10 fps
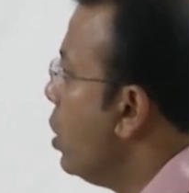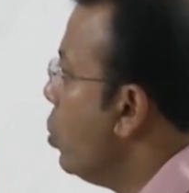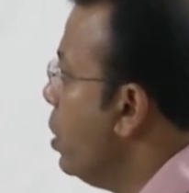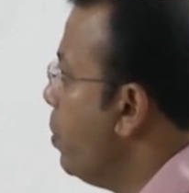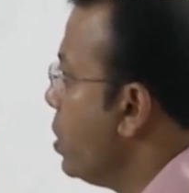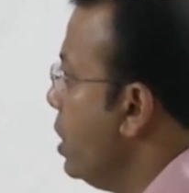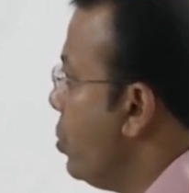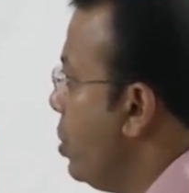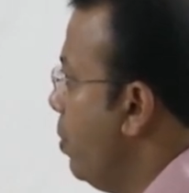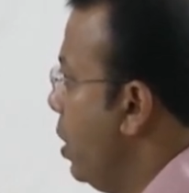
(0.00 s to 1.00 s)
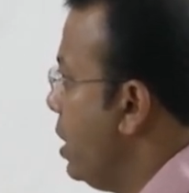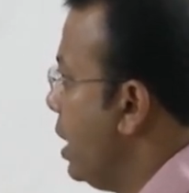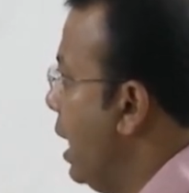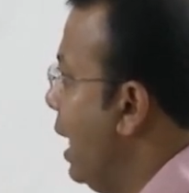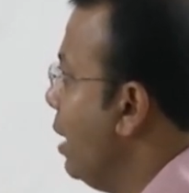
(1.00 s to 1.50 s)
to deposit
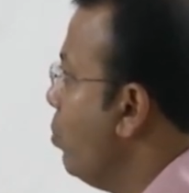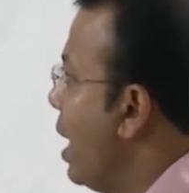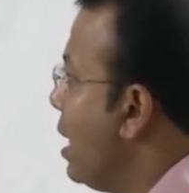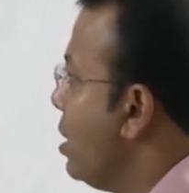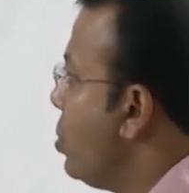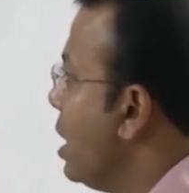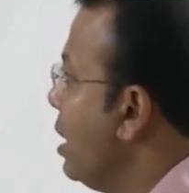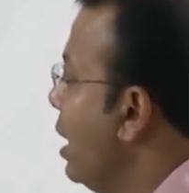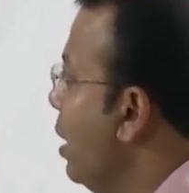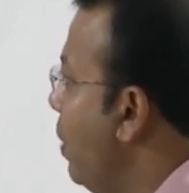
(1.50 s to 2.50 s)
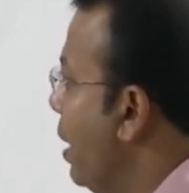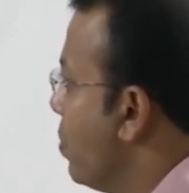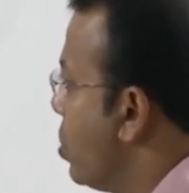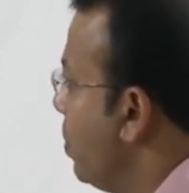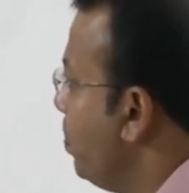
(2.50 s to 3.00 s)
tribological and wear resistant thin
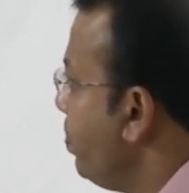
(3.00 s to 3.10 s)
films.